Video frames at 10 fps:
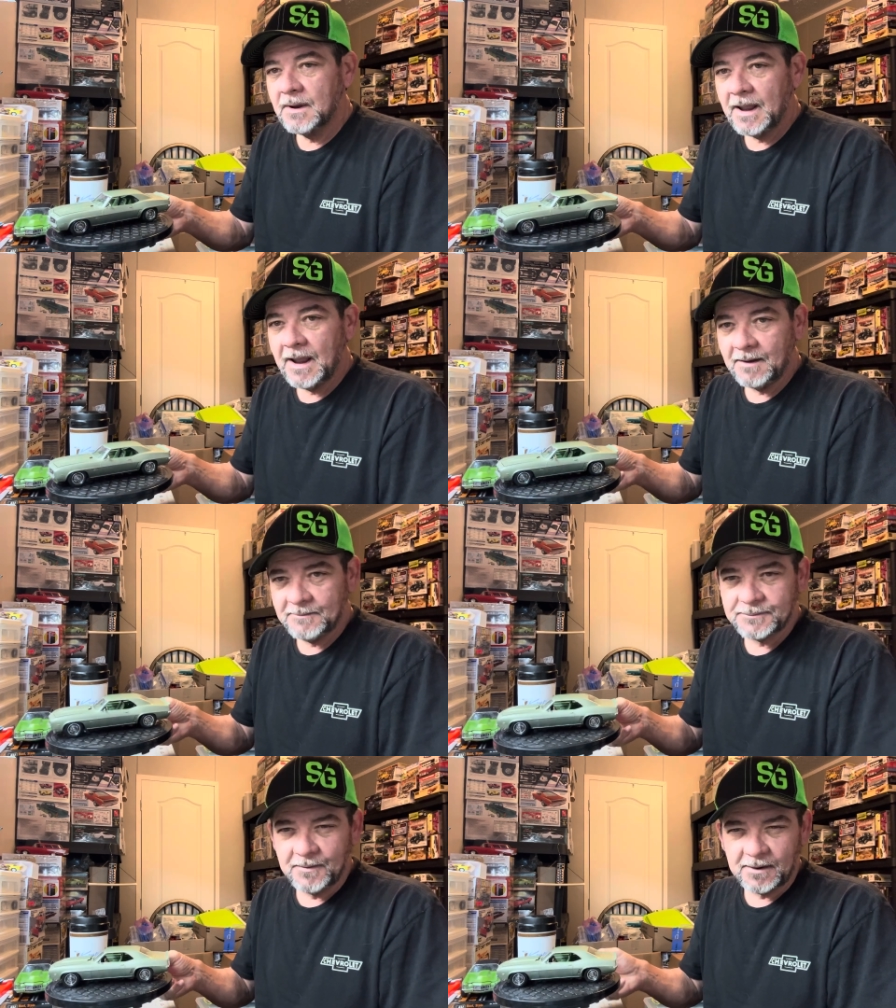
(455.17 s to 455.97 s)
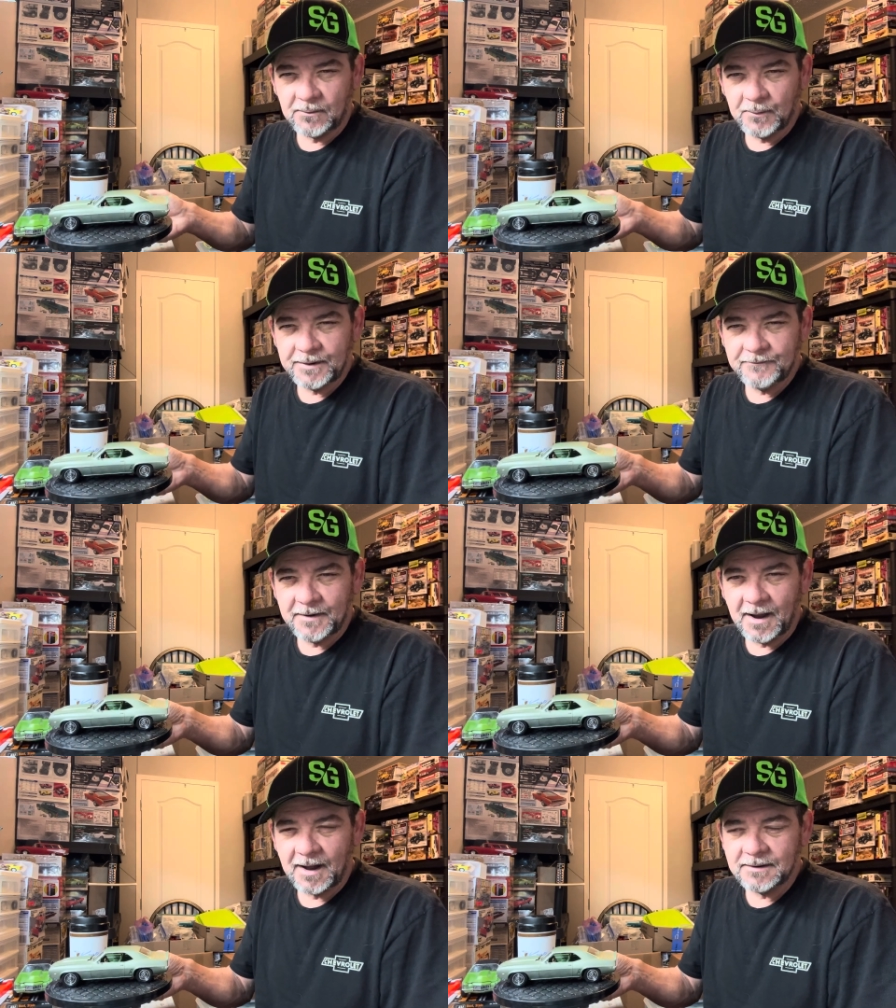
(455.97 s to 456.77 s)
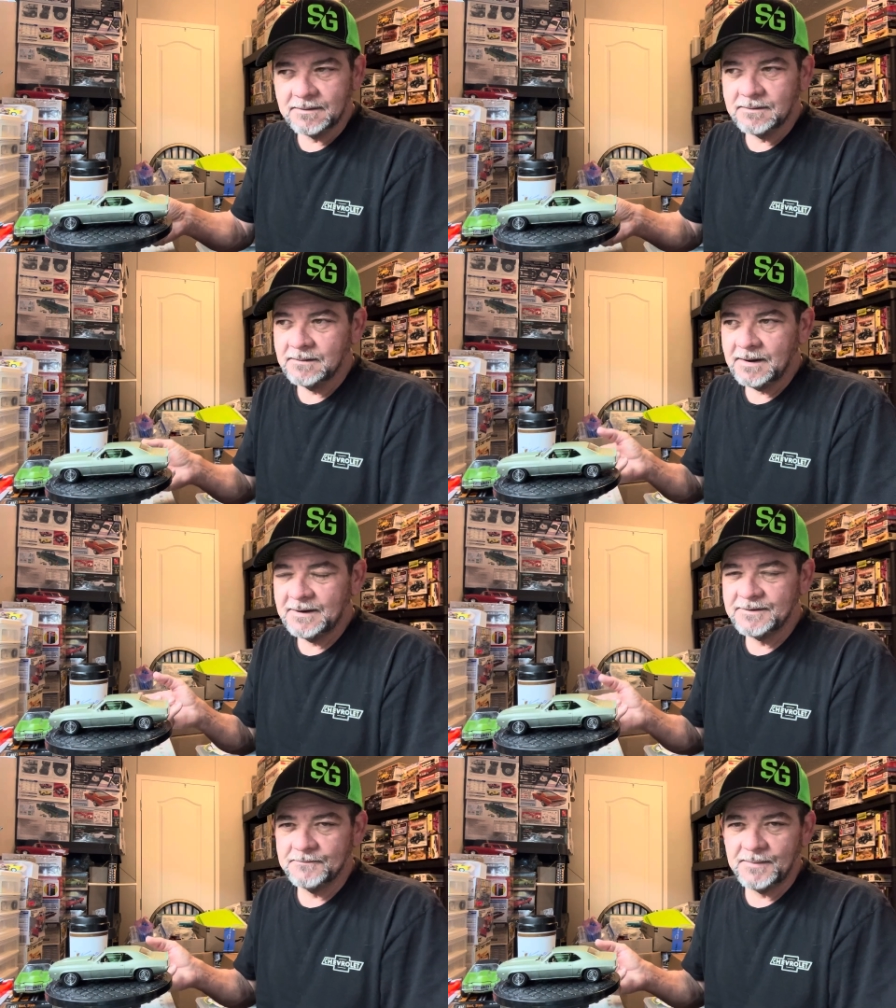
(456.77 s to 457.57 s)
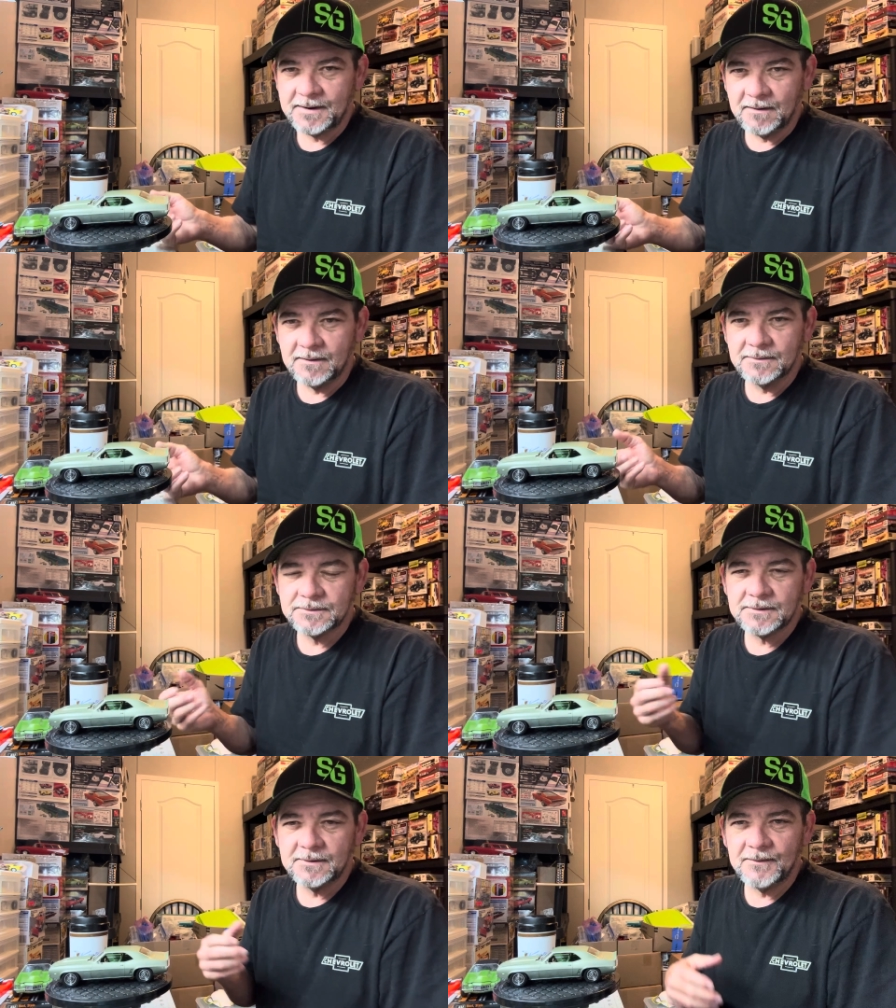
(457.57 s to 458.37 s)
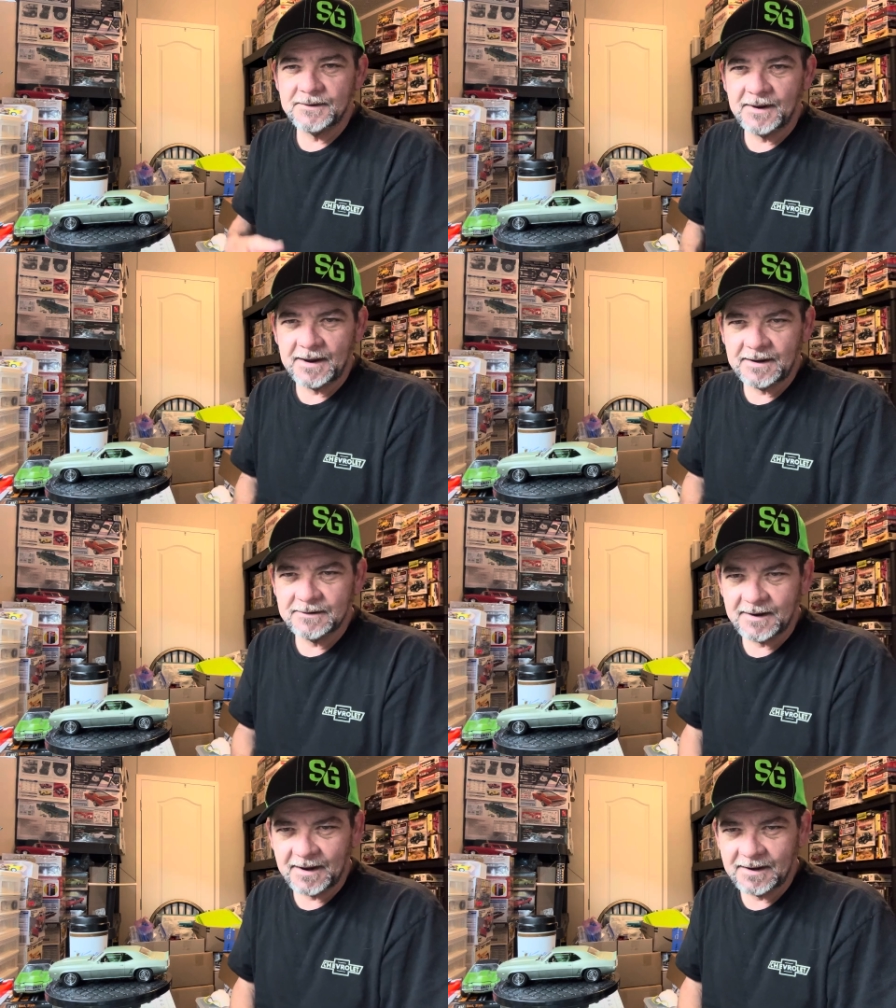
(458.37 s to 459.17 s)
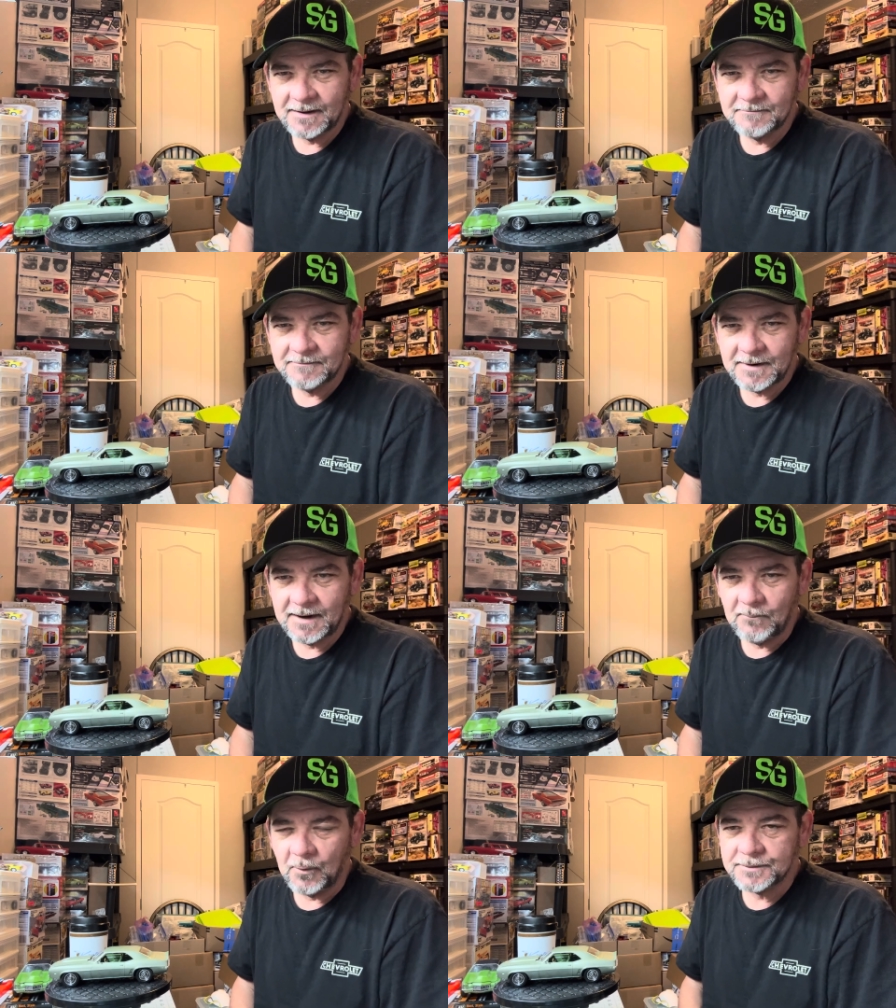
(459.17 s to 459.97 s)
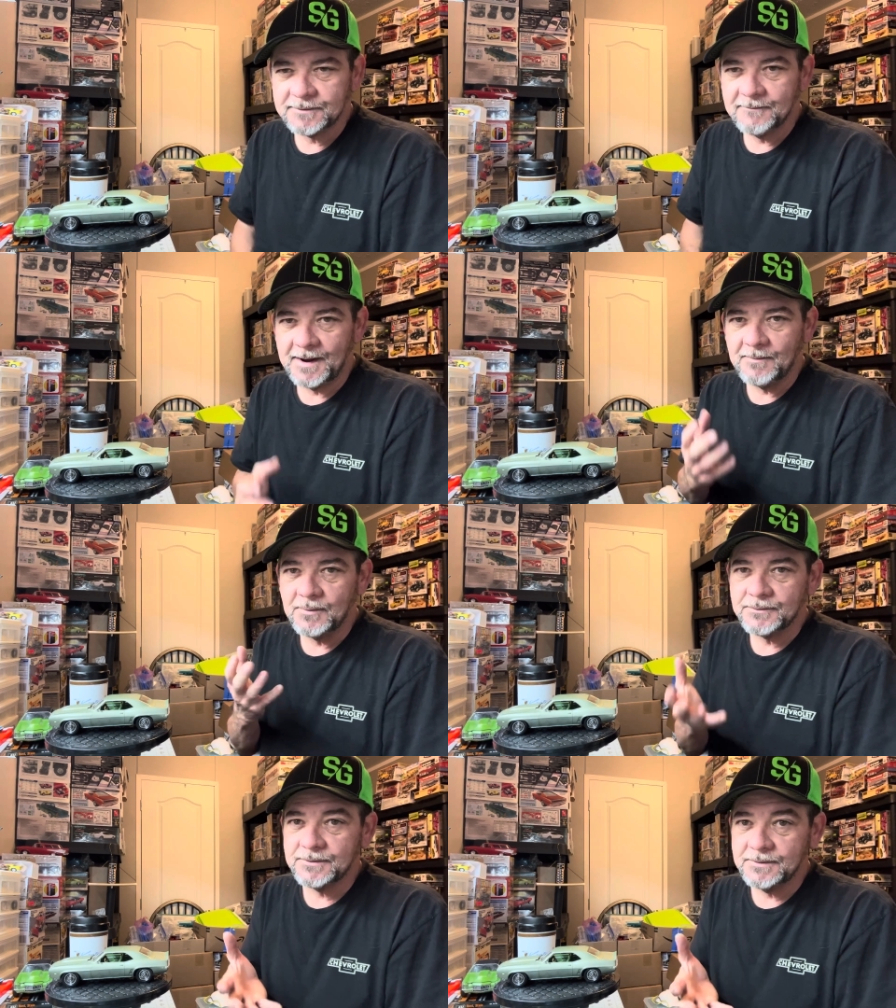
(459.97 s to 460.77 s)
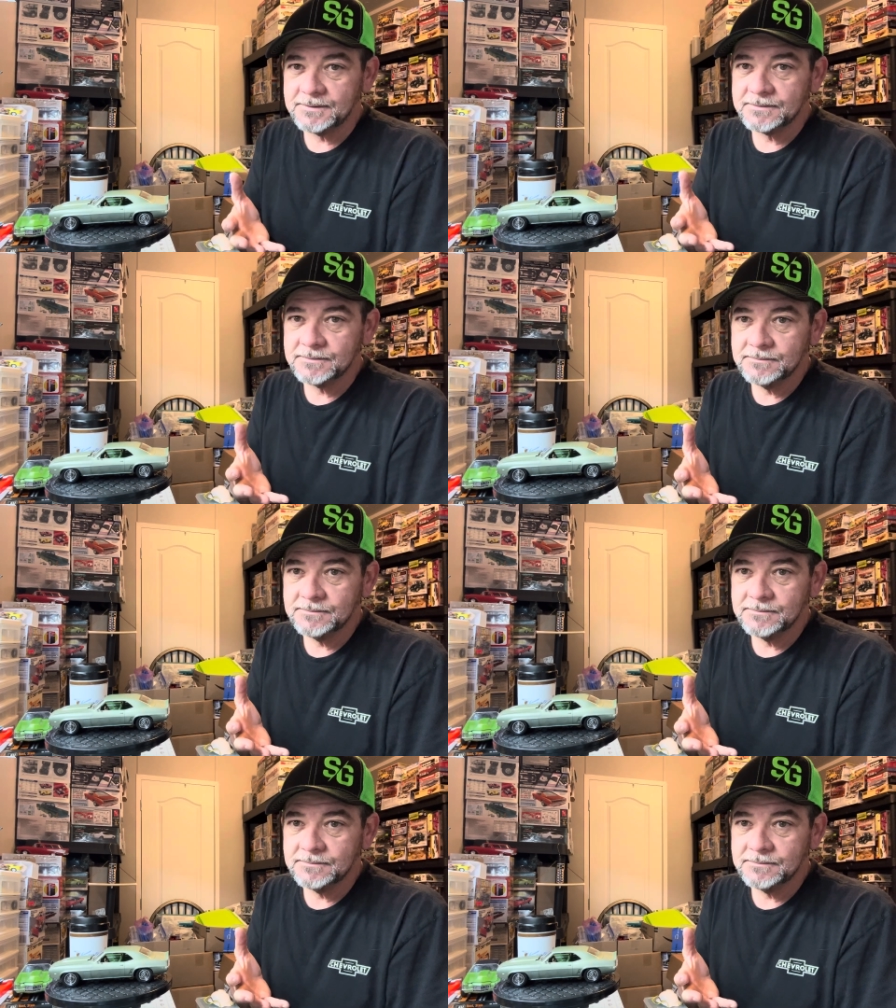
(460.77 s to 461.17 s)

how much better we've gotten, is it because of the day and time and what's available to us?